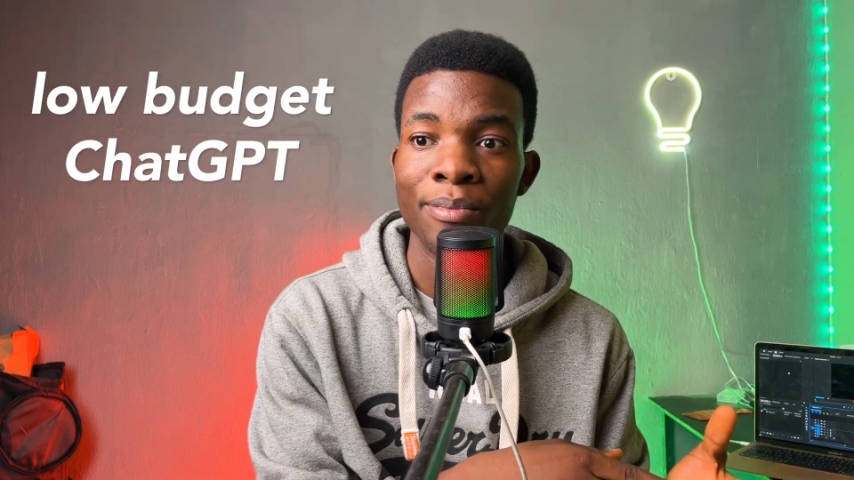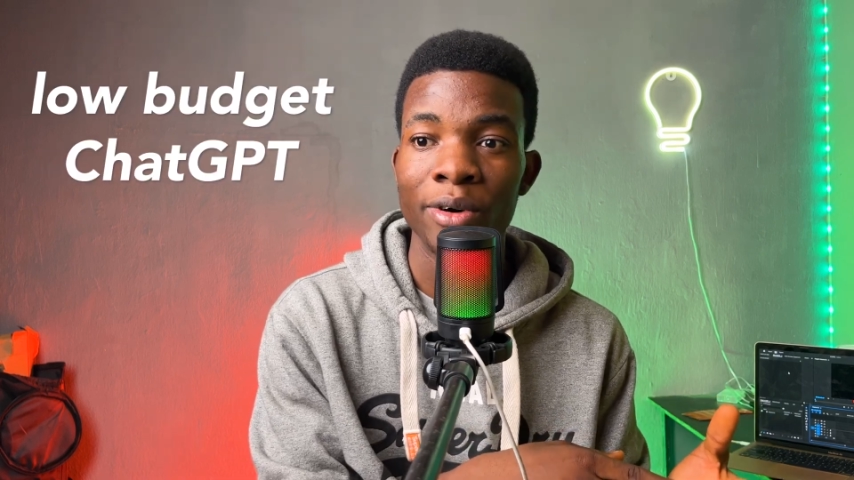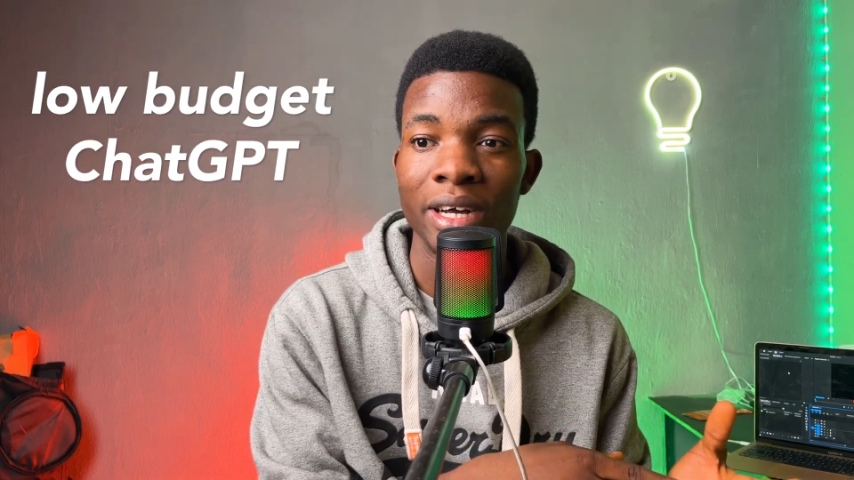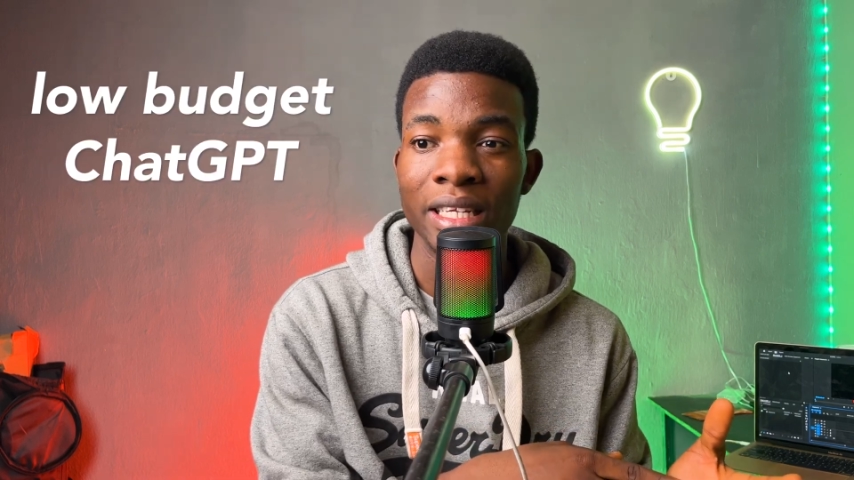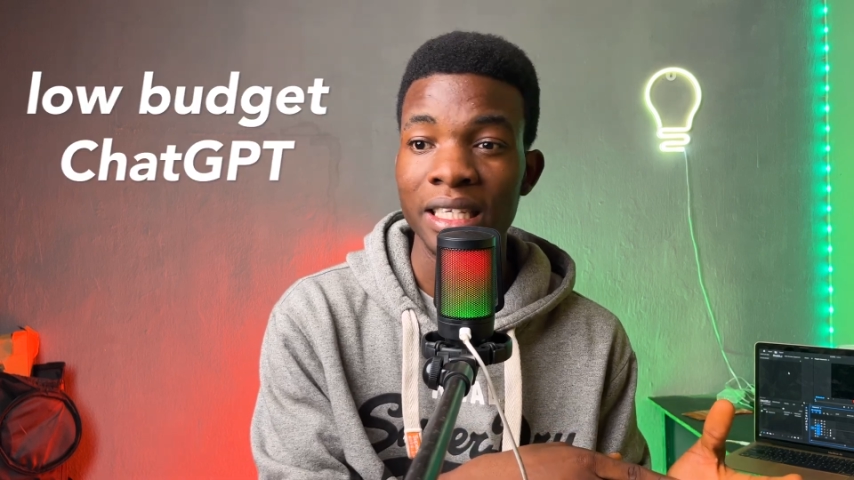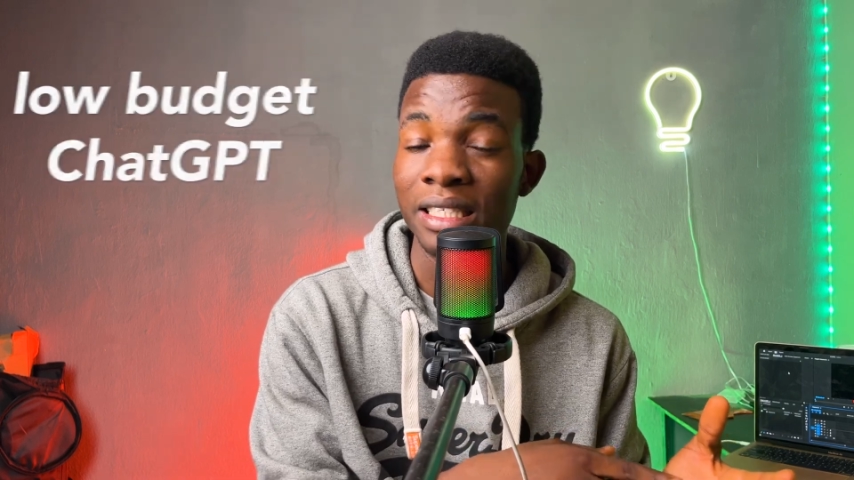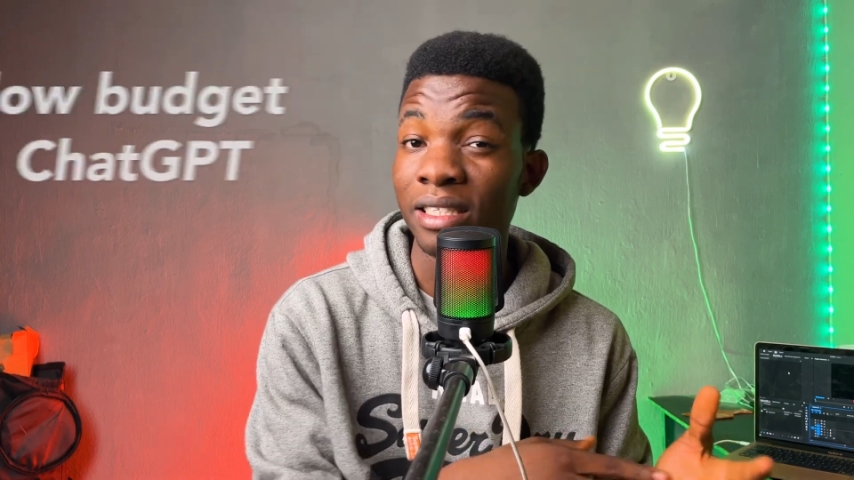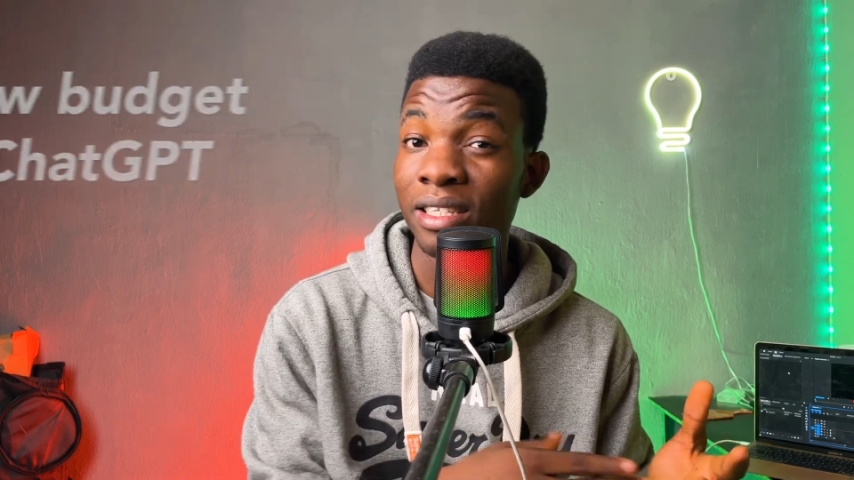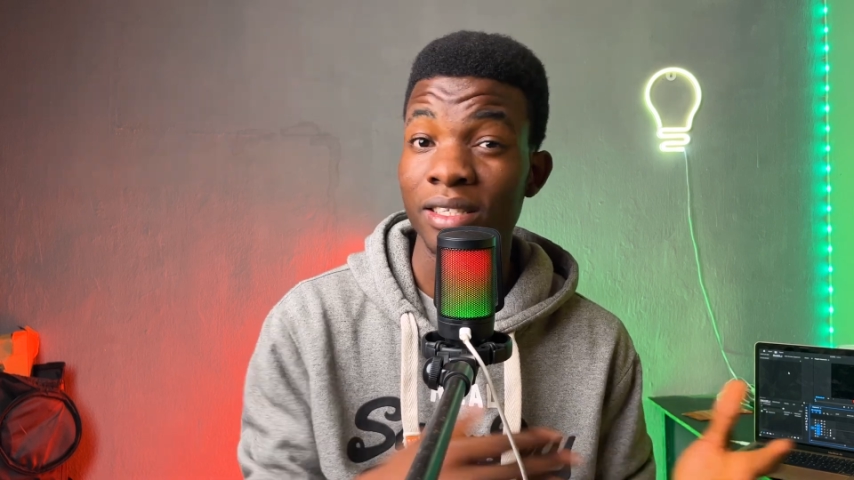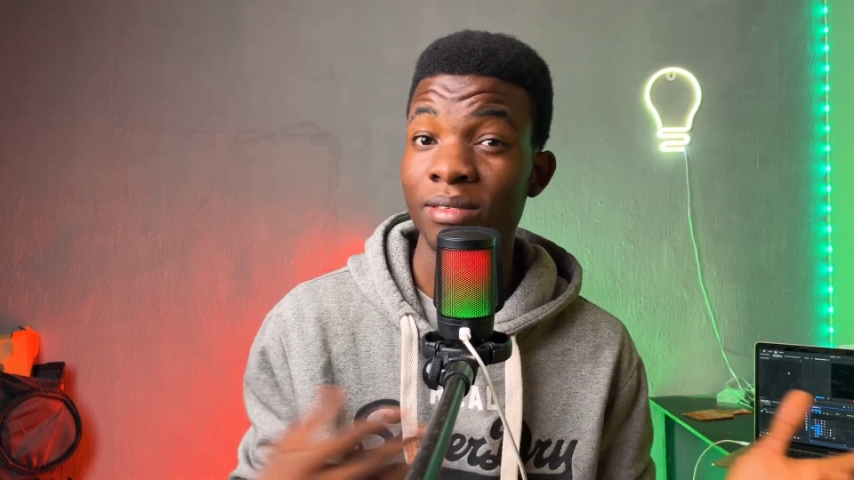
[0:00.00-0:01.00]
but at
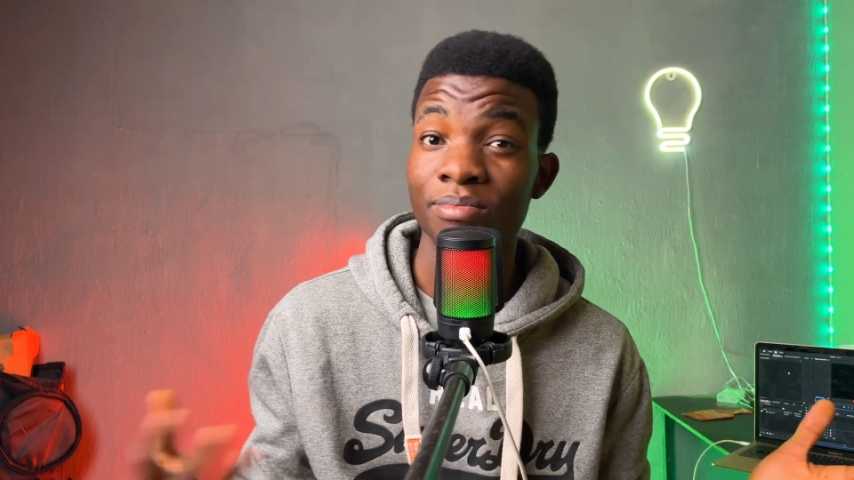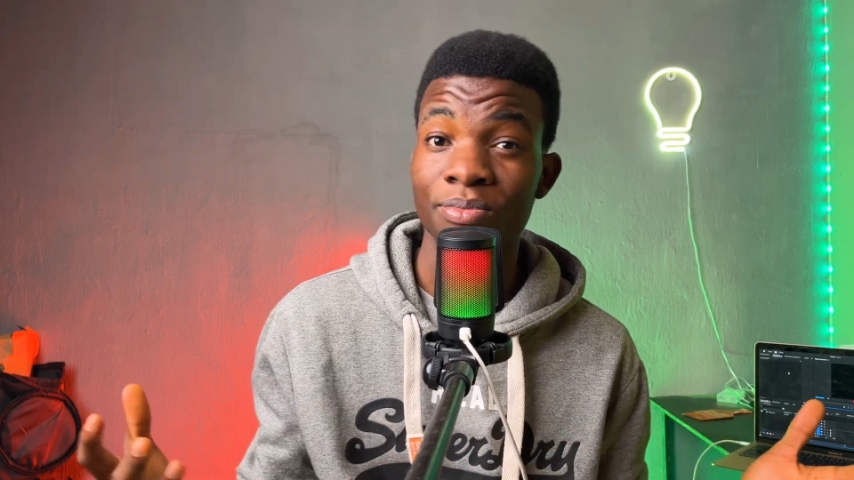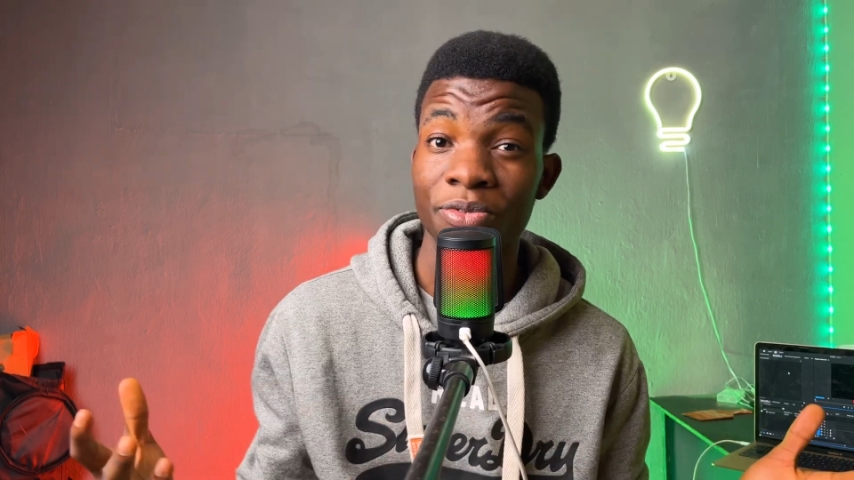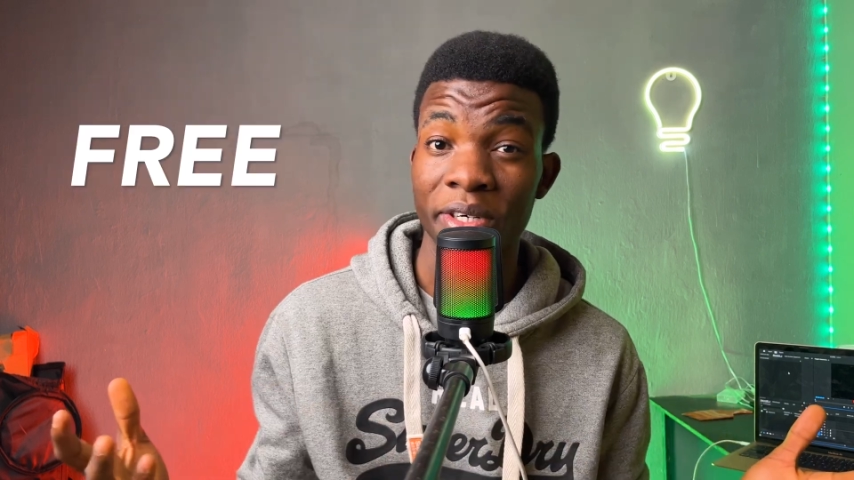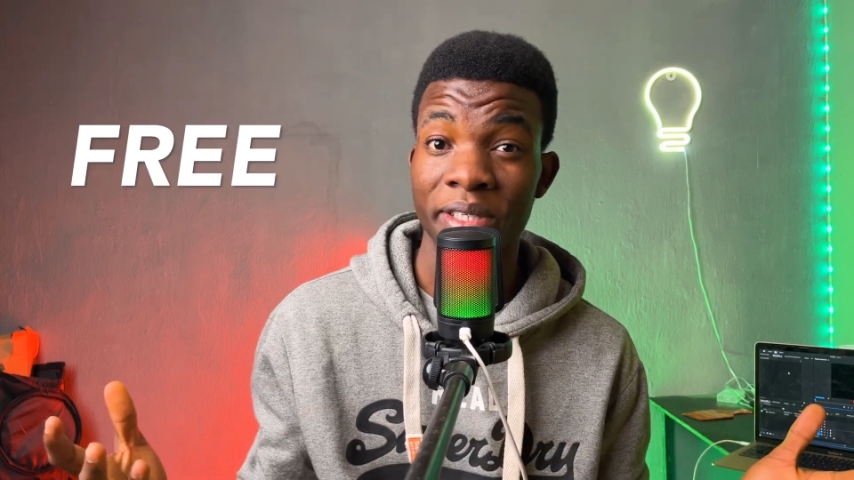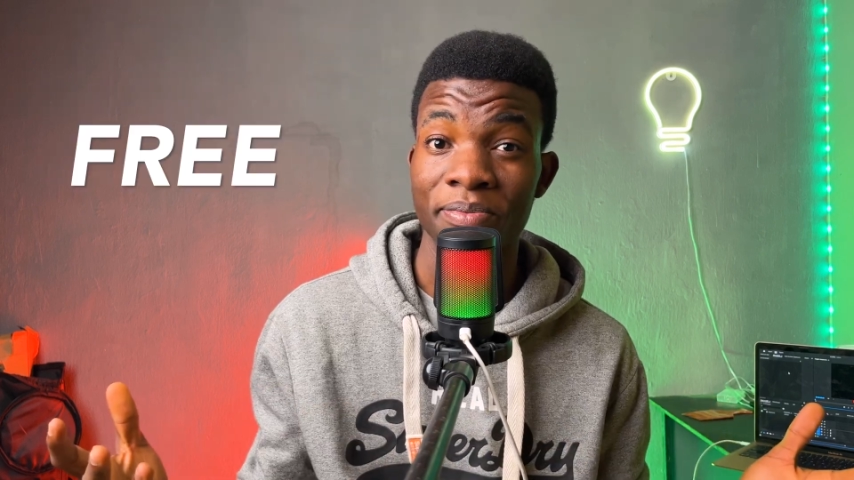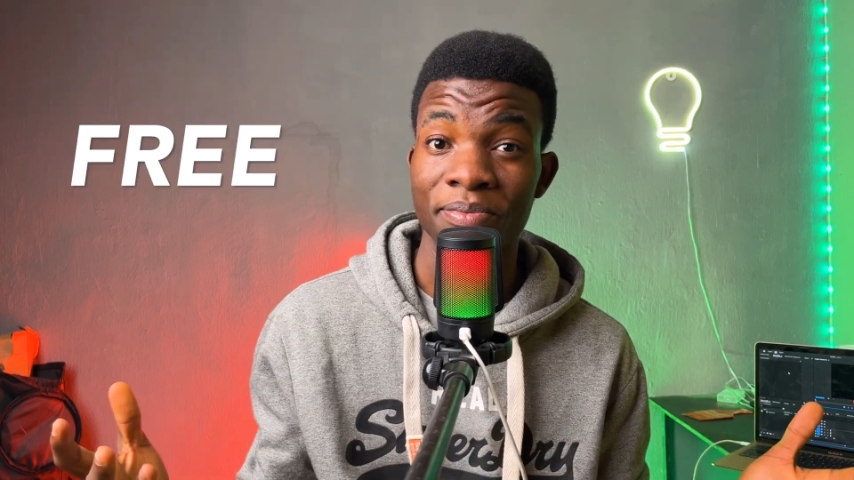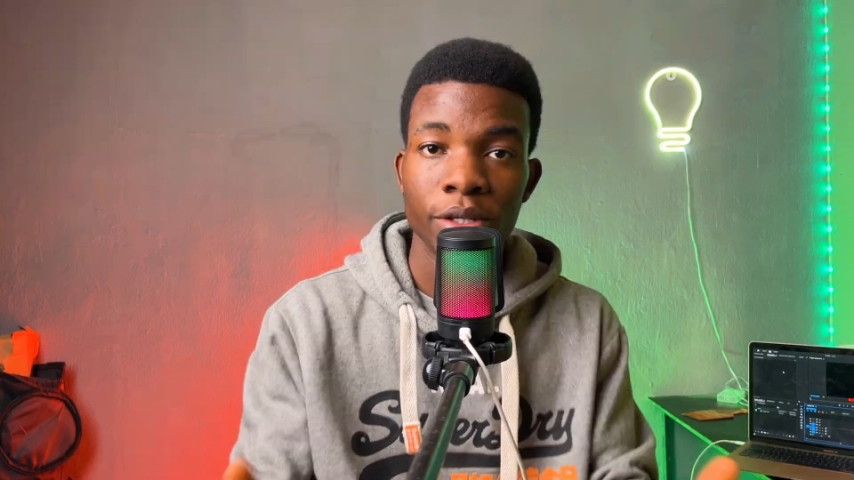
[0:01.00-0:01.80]
least it's free.